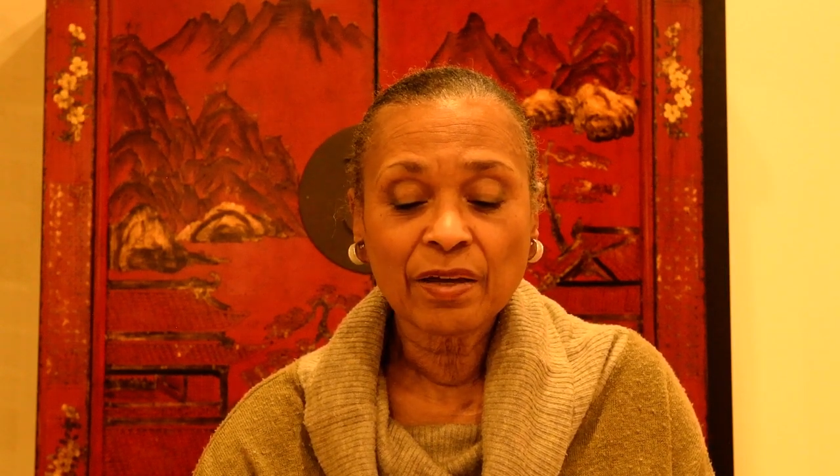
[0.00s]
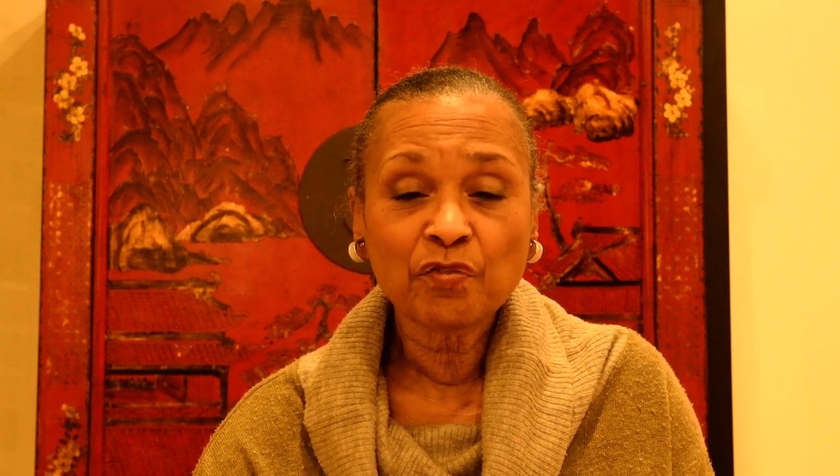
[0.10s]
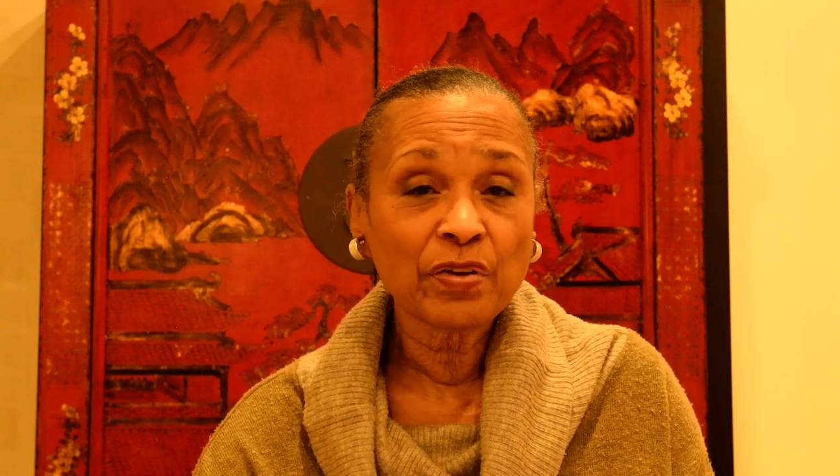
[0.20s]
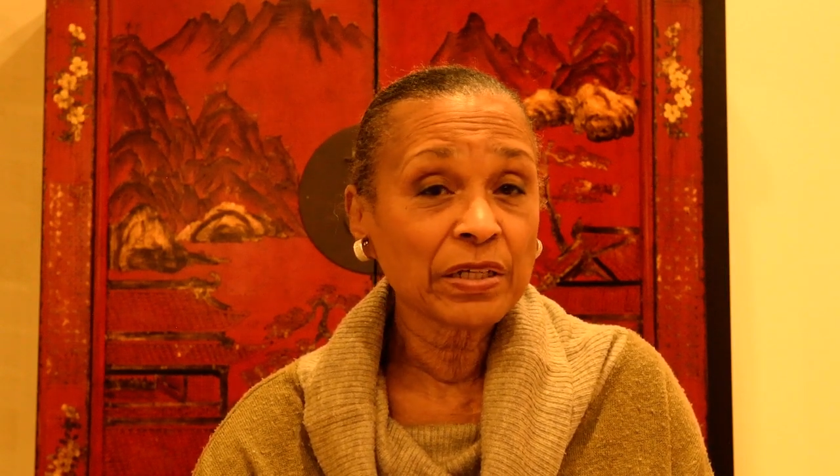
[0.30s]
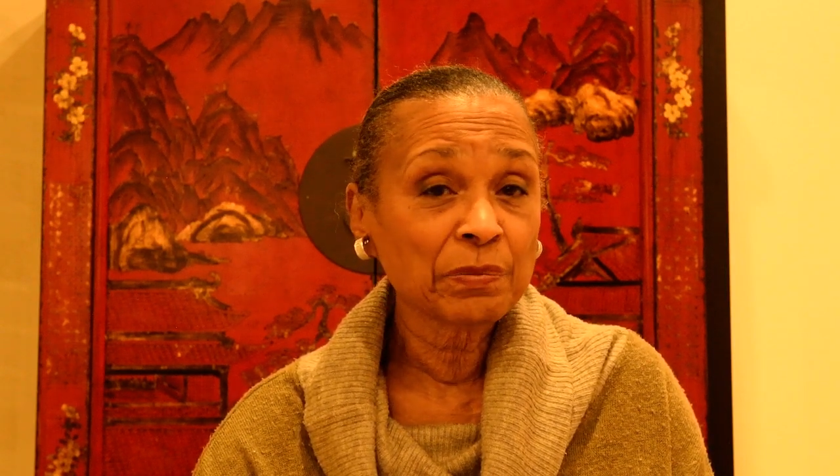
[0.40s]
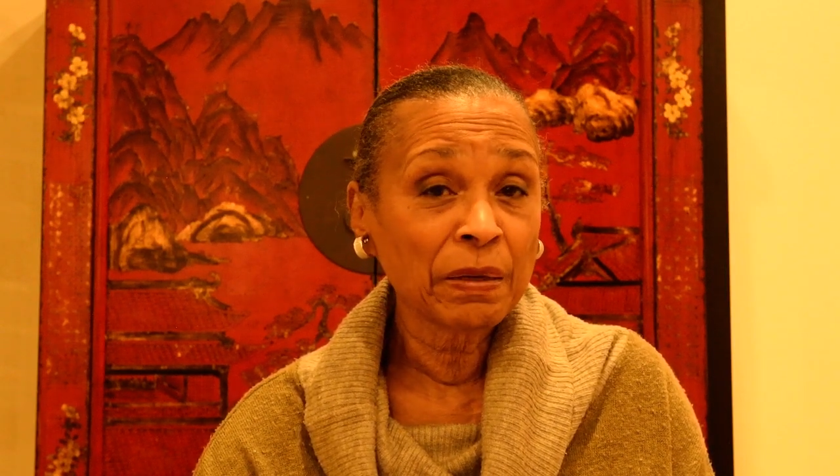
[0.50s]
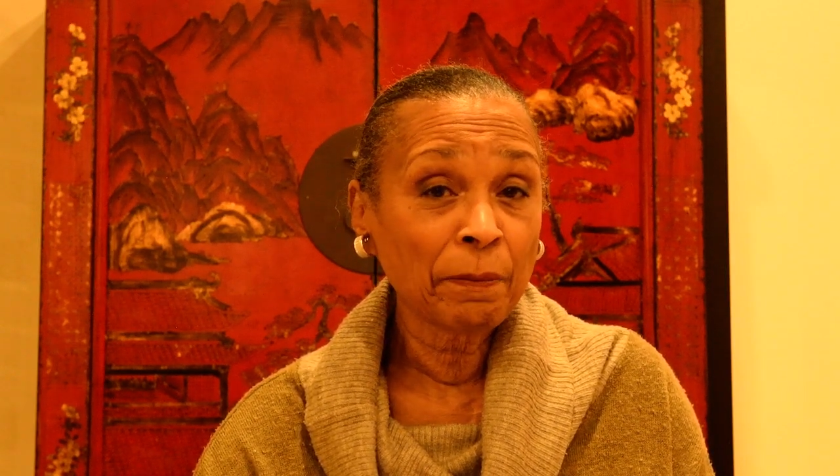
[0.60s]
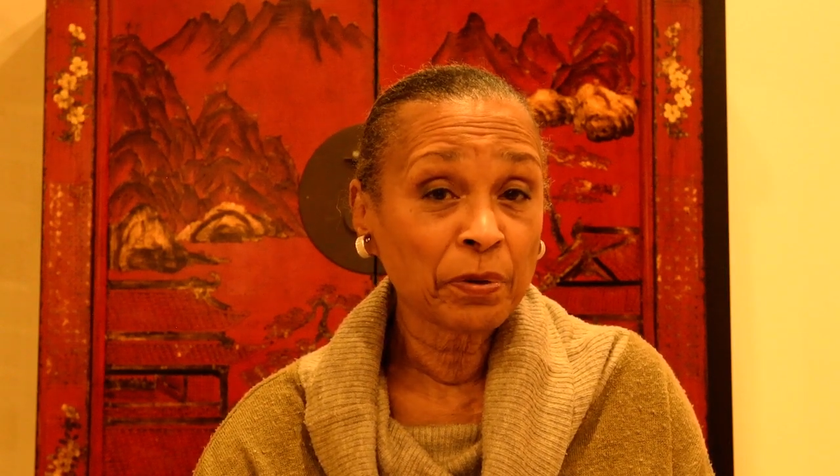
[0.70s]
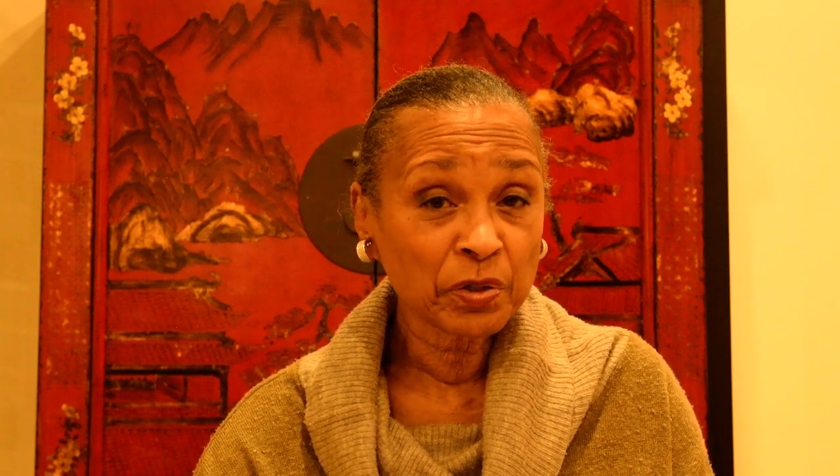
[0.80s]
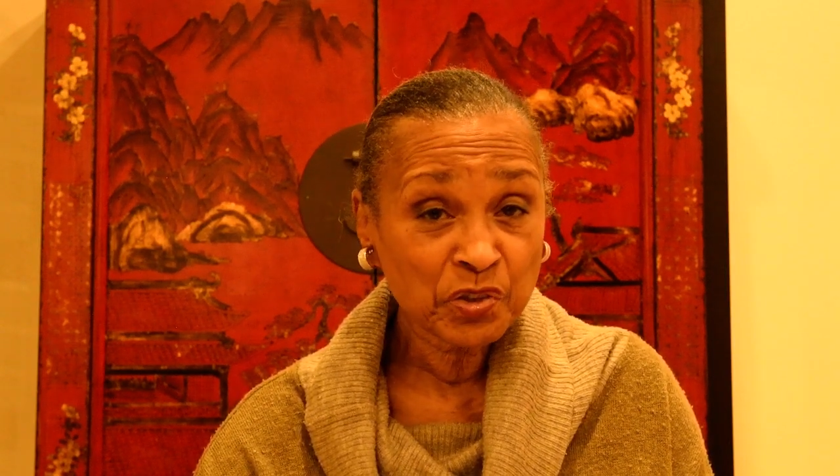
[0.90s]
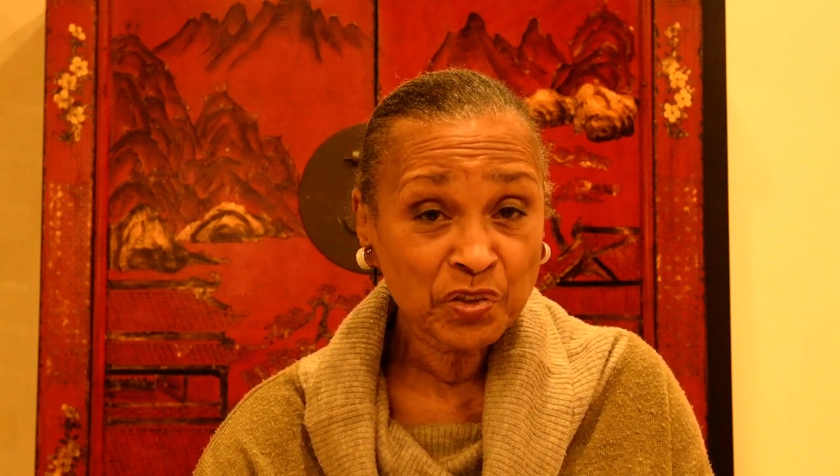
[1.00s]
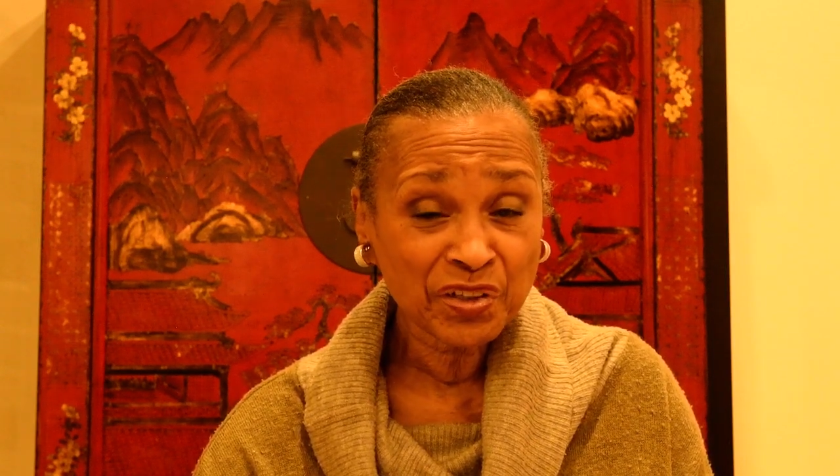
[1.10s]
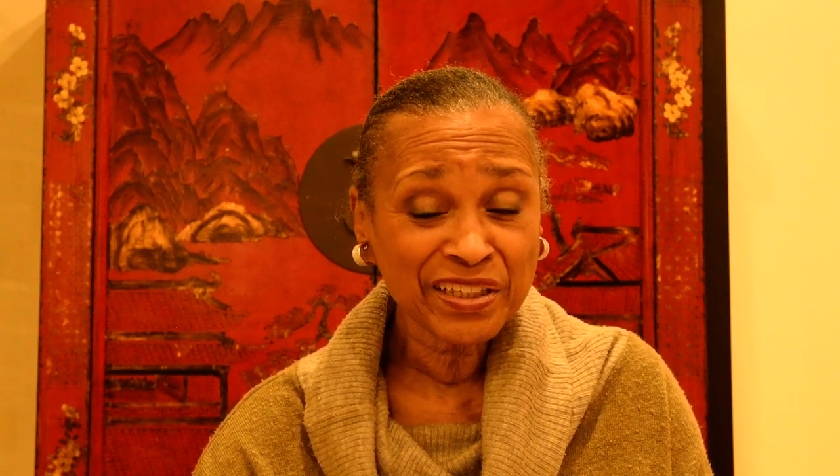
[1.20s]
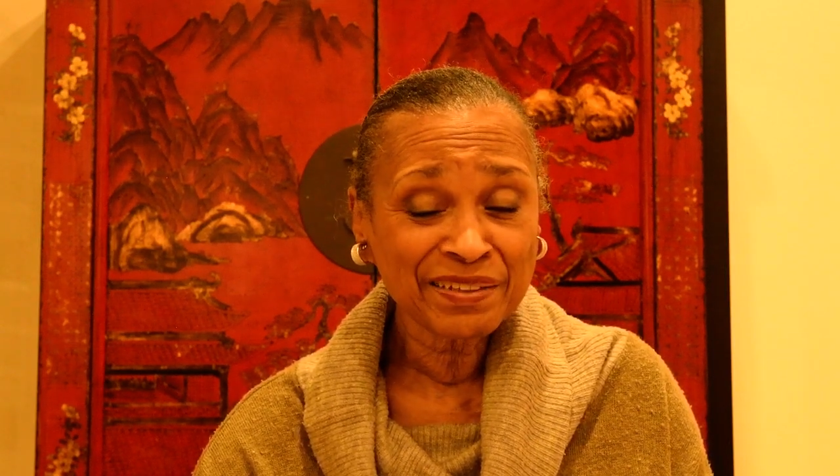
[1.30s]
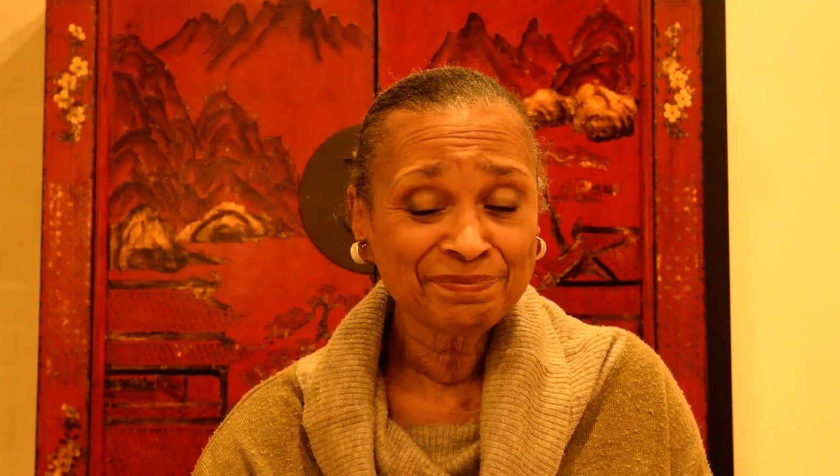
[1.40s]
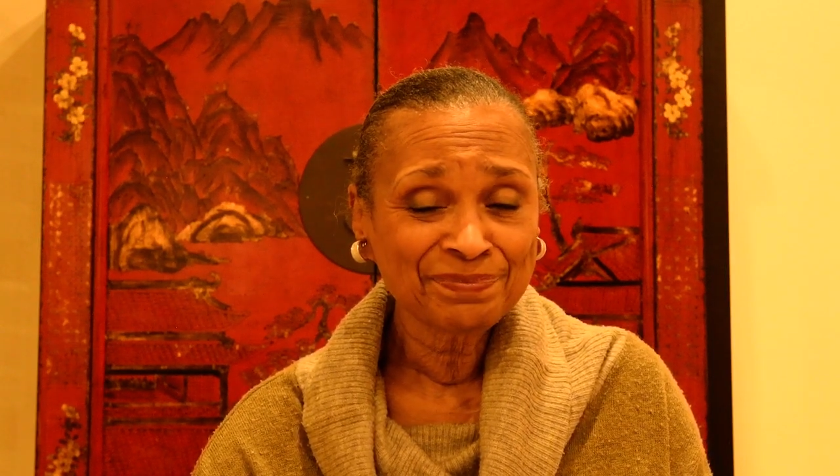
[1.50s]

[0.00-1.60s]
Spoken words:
affect me personally?